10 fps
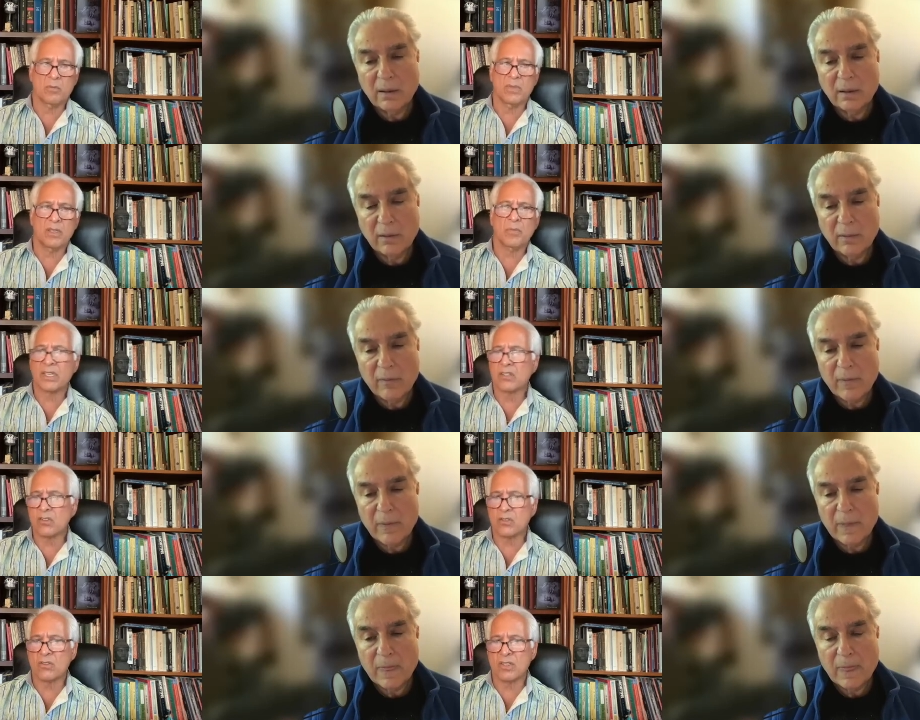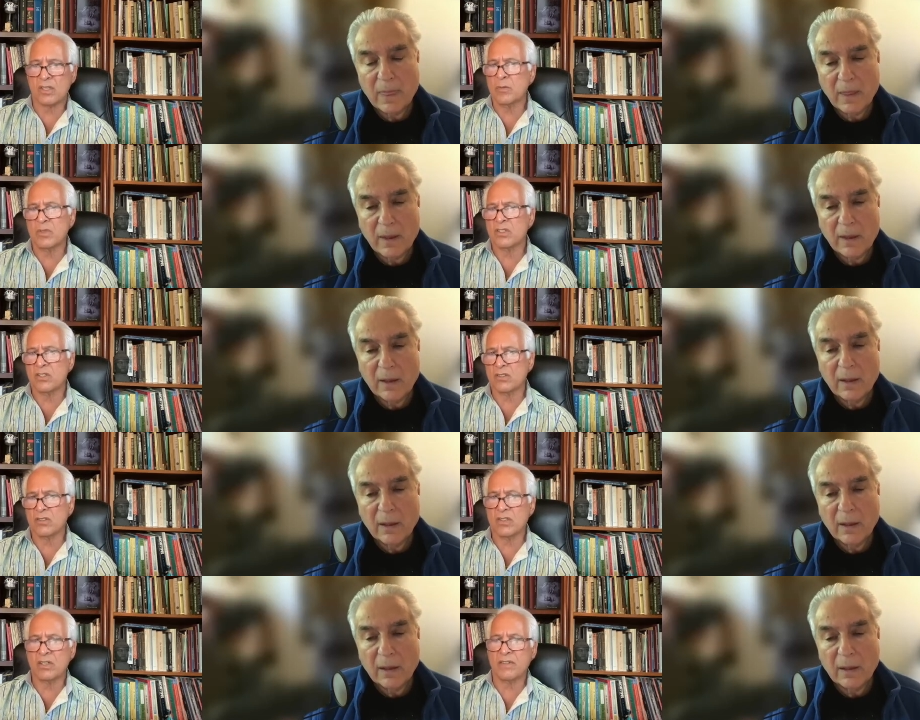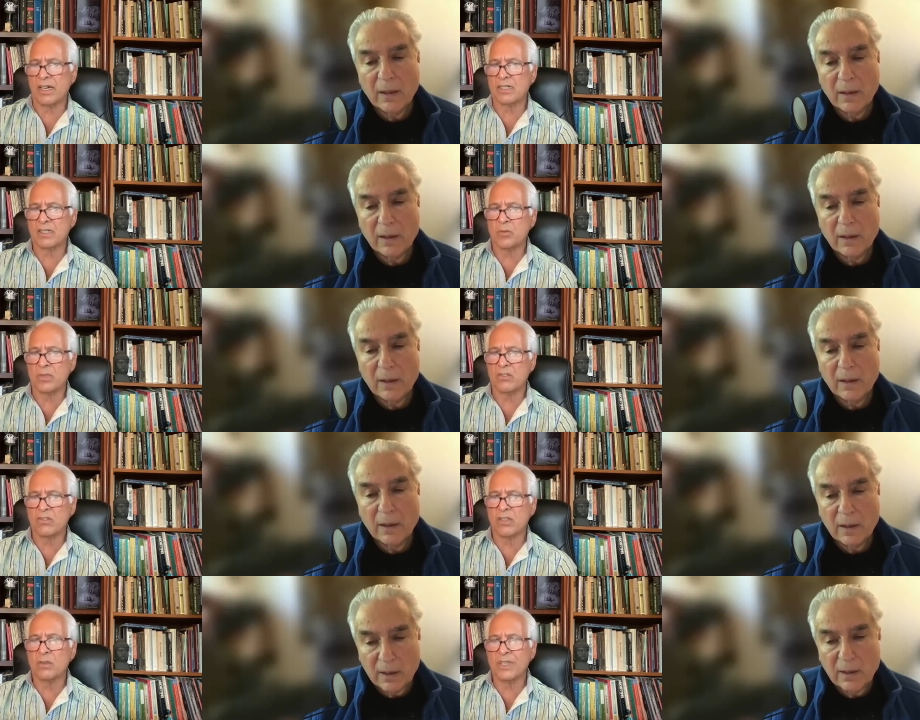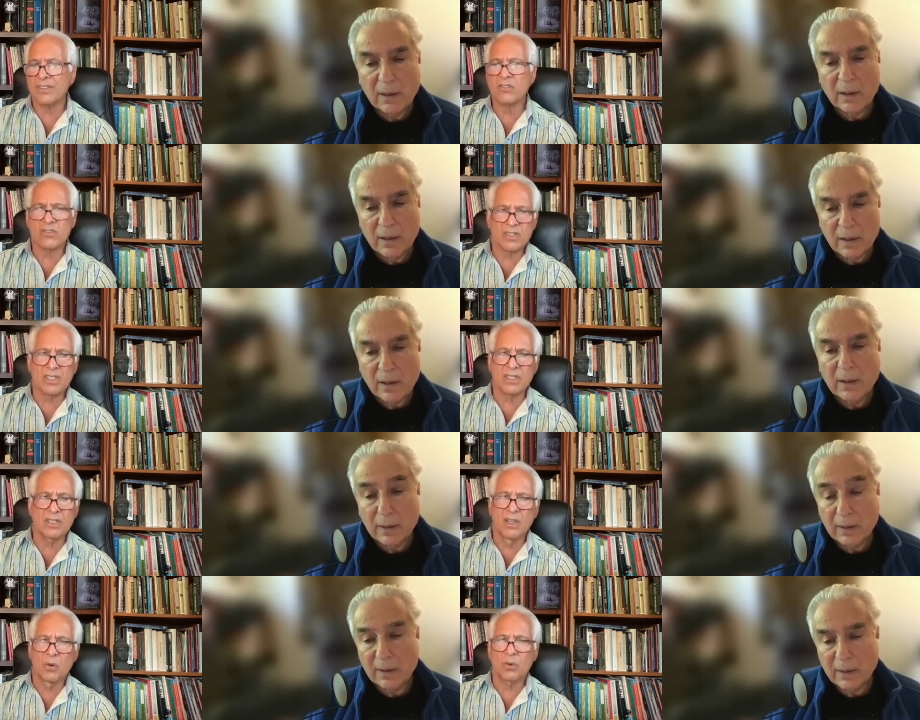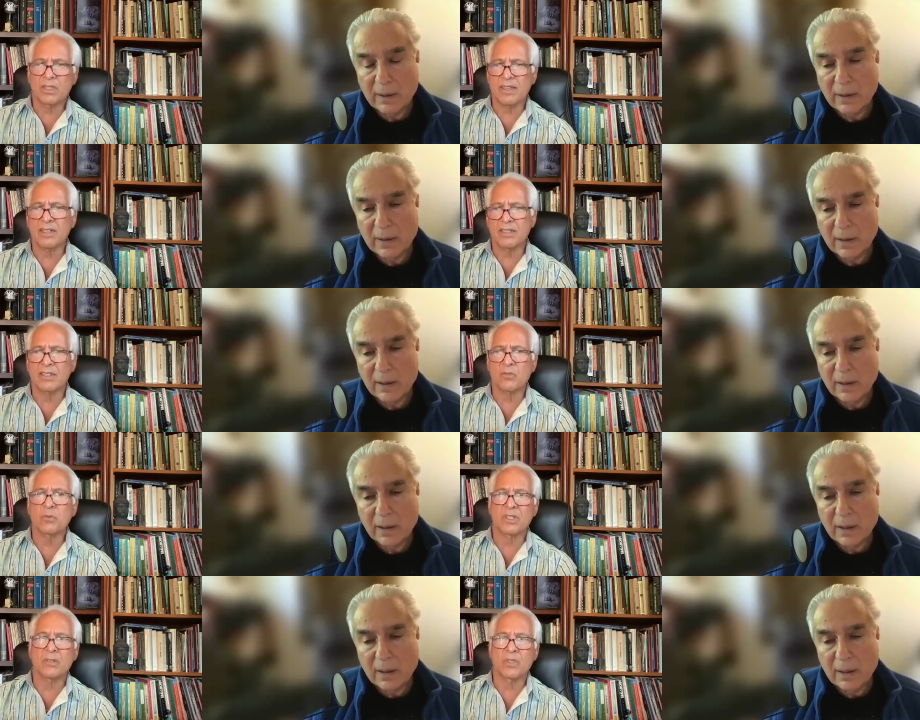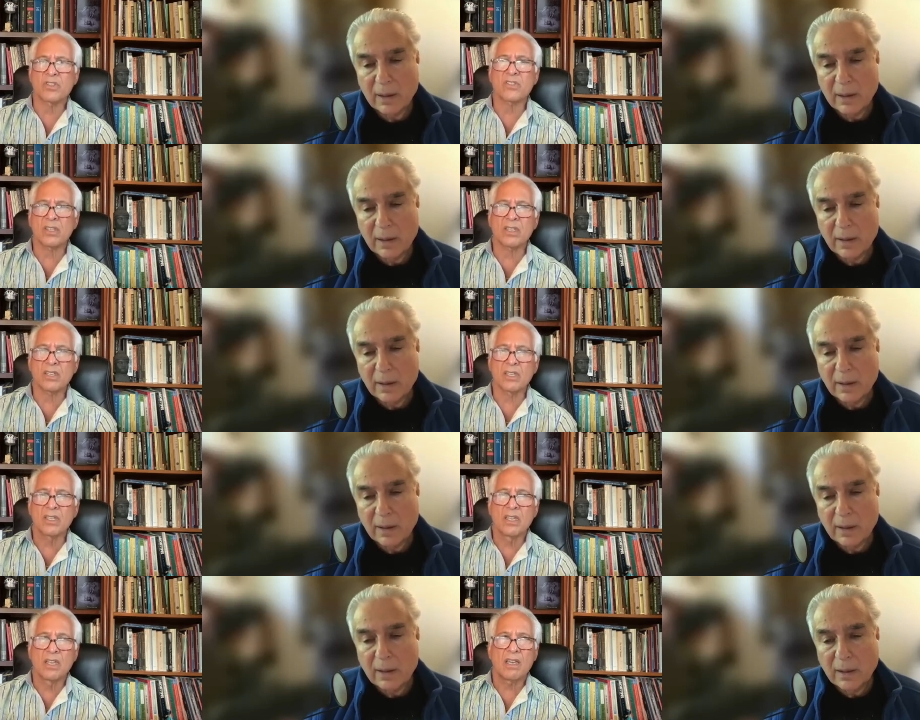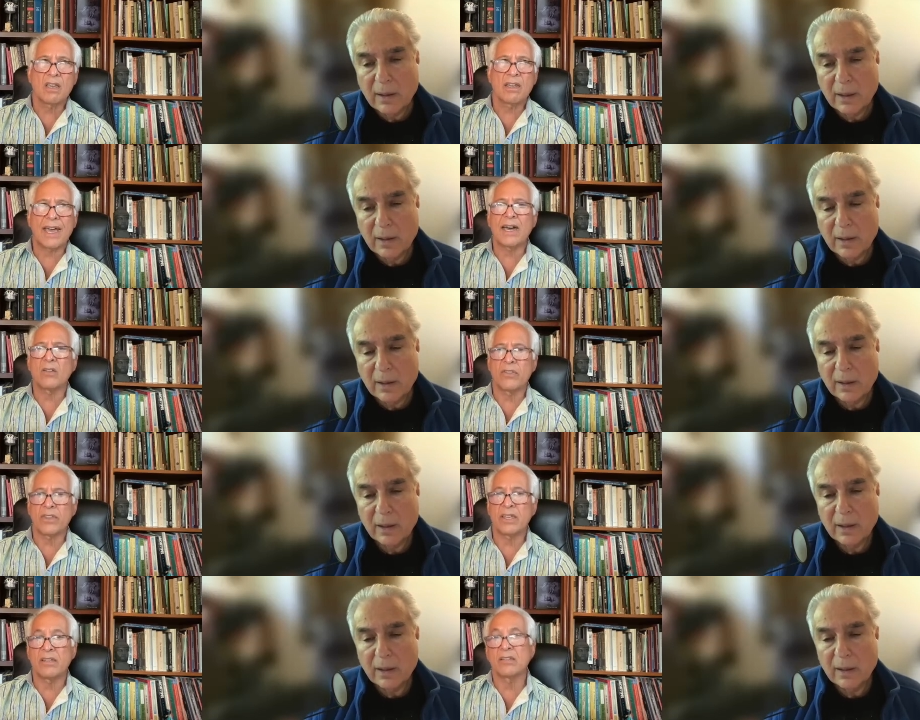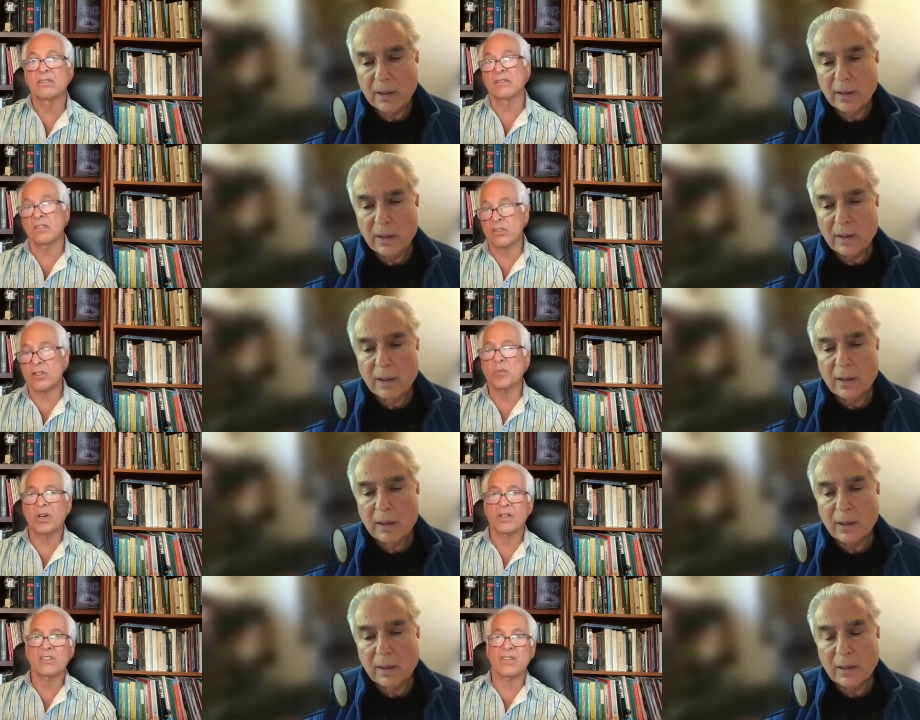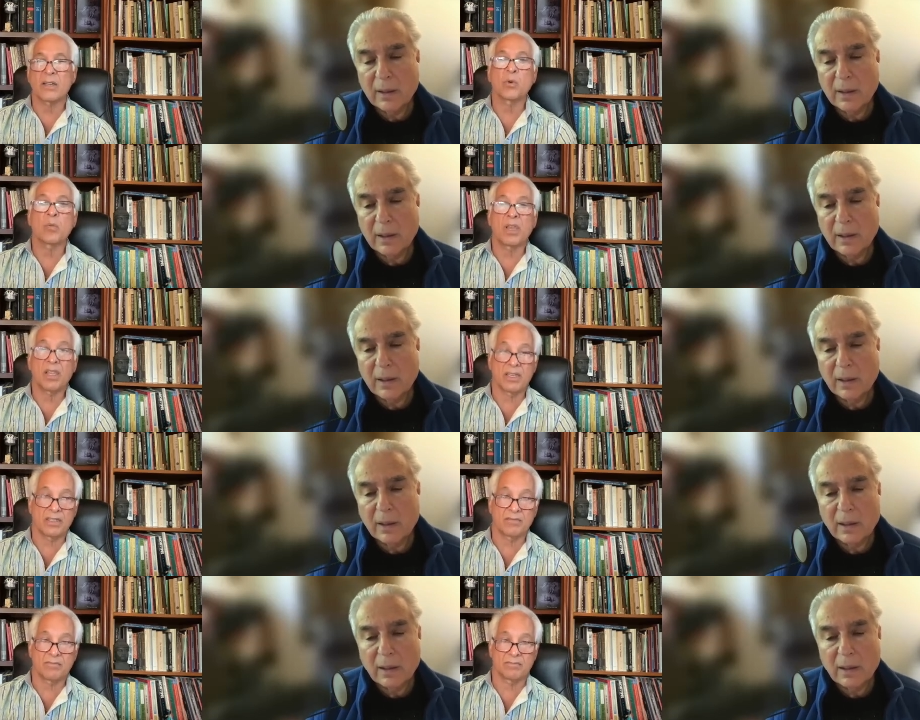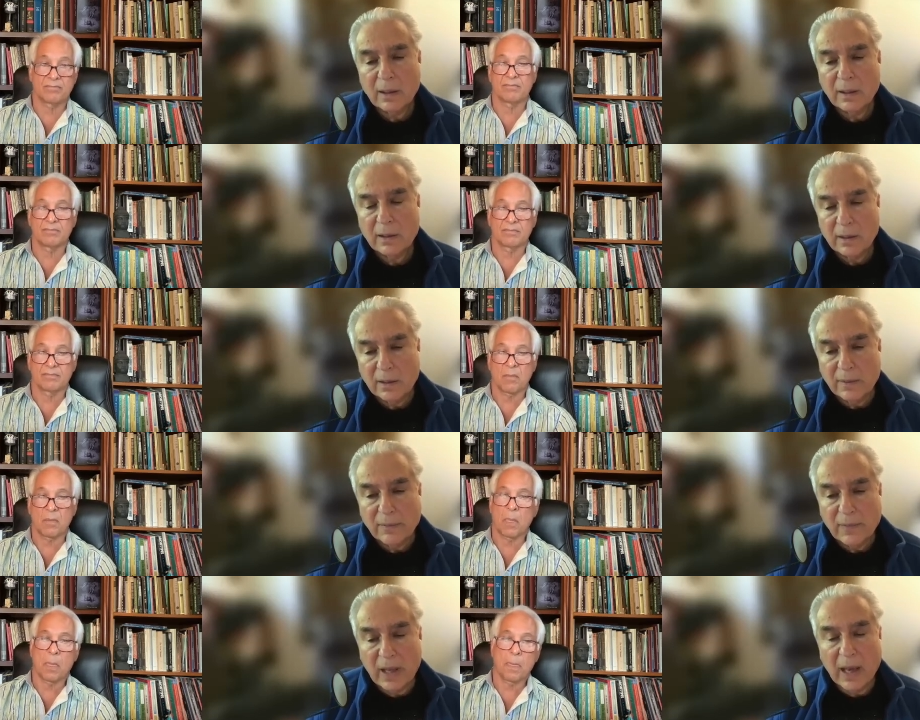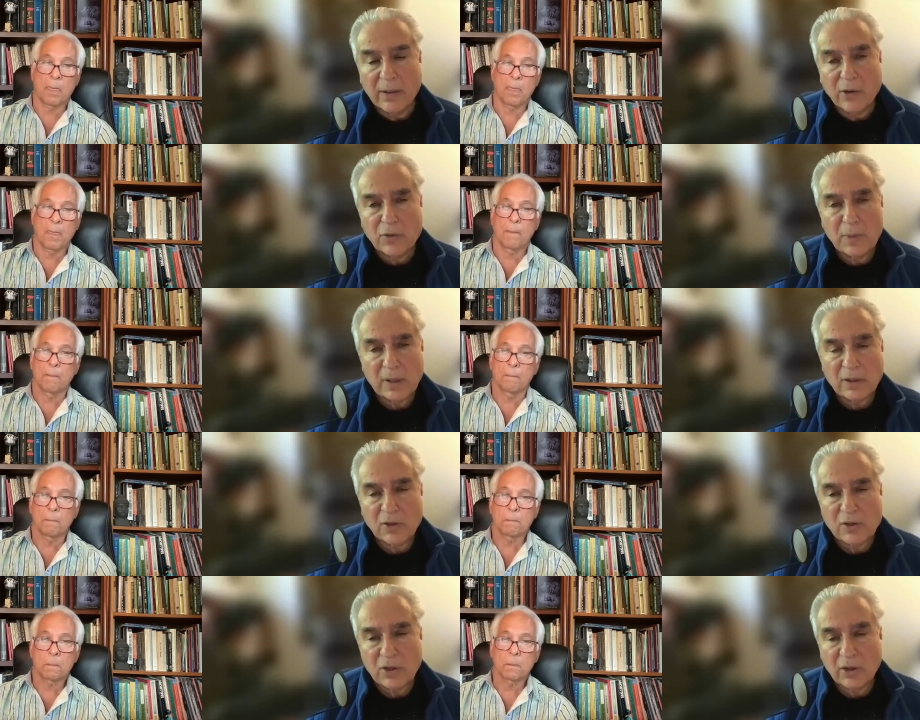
Speaker 1: and pictures and images of alchemy so that we understand what the hell it is we're seeing, and how then the third part is how to apply it.
Speaker 2: Yeah, those pictures